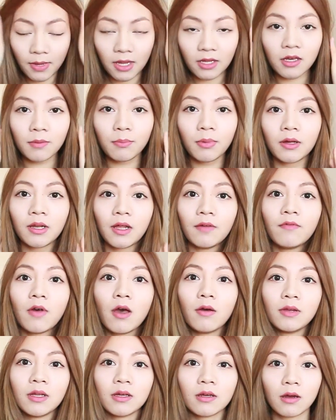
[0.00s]
makeup on, I've
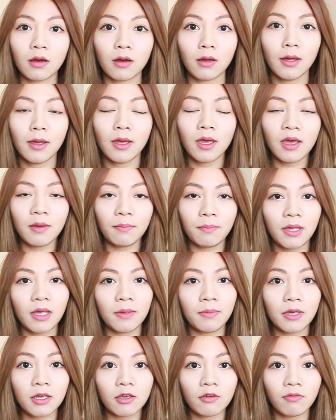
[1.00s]
only got
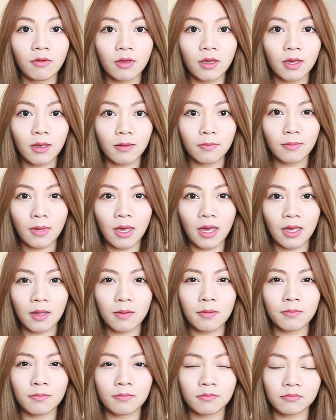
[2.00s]
BB cream,
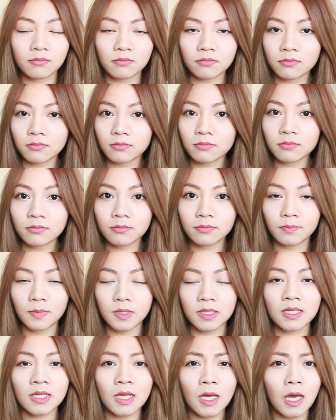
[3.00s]

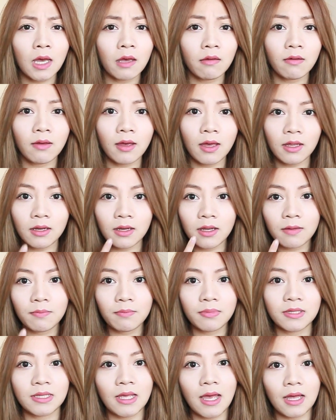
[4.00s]
mascara,
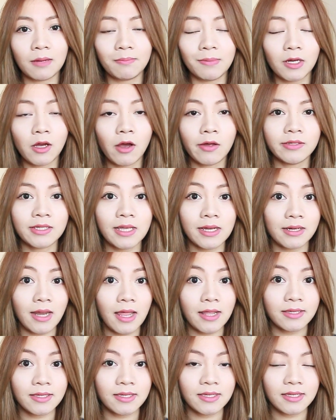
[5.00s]
lips and my contact
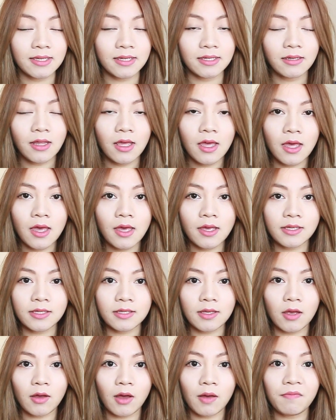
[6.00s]
lenses in,
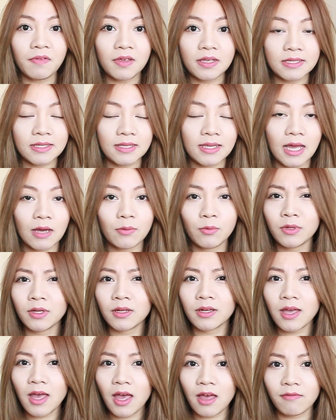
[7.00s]
so obviously I
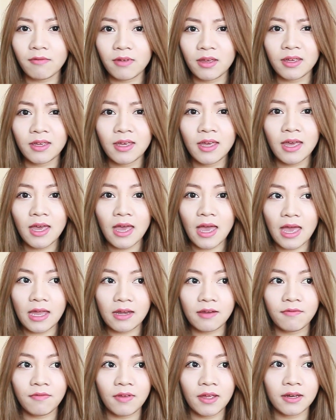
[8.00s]
wouldn't carry
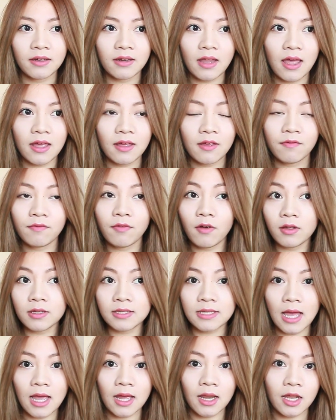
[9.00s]
anything like
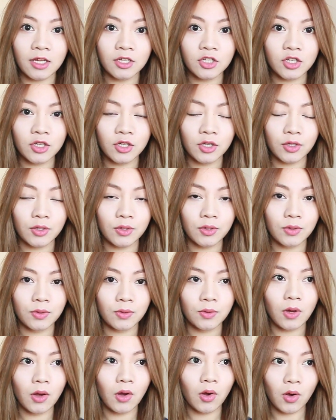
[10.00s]
false eyelash
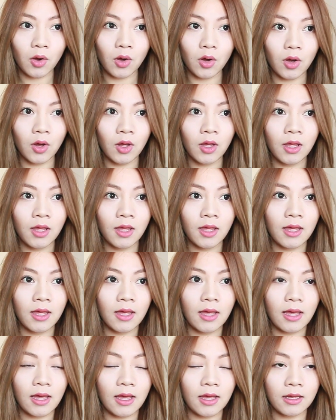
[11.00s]
glue or
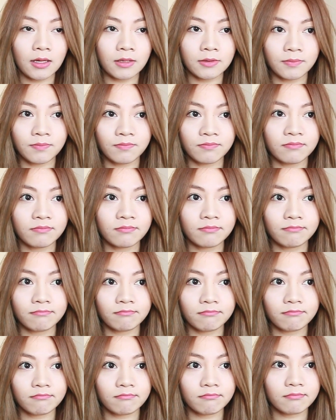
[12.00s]

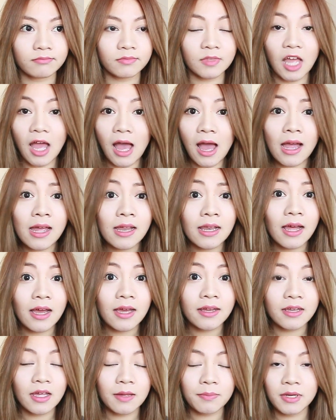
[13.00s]

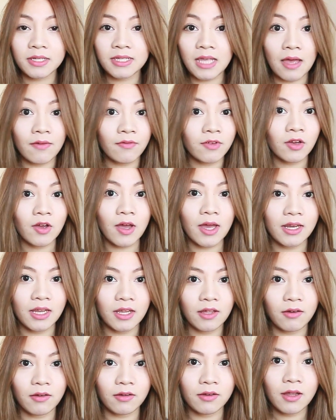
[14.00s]
eyeliner because I haven't got
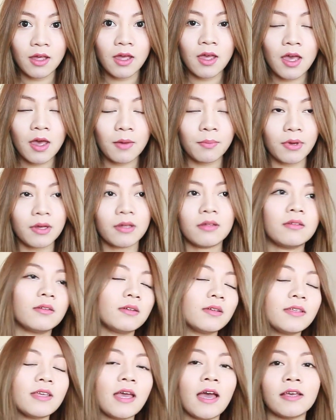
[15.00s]
any on. But
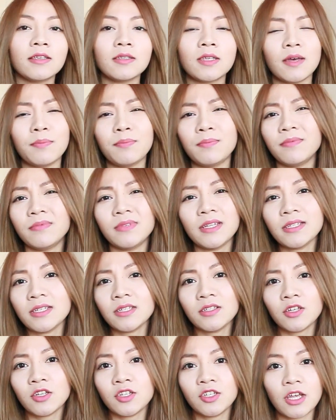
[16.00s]
yeah, so this
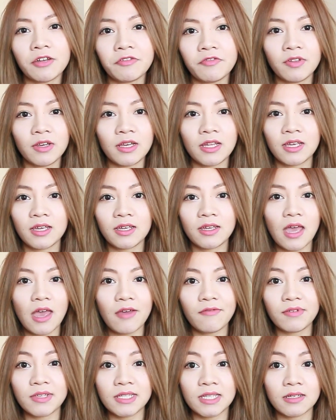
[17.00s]
is just generally
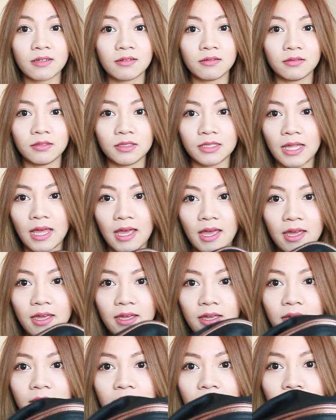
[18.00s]
every single
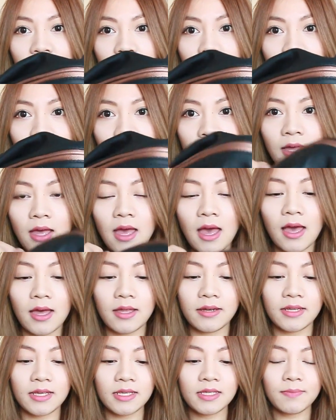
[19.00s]
day,
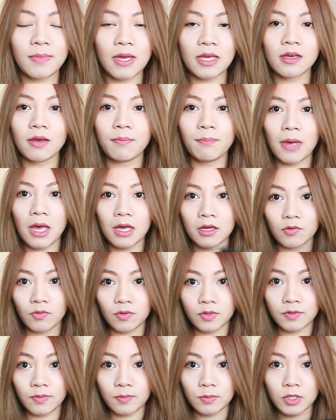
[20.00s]
and this makeup bag
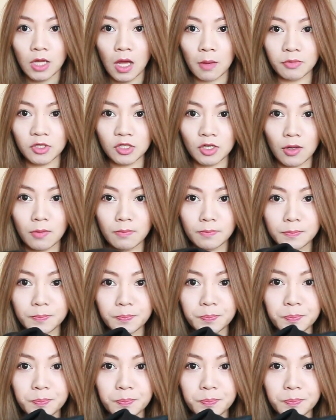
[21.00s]
was from Topshop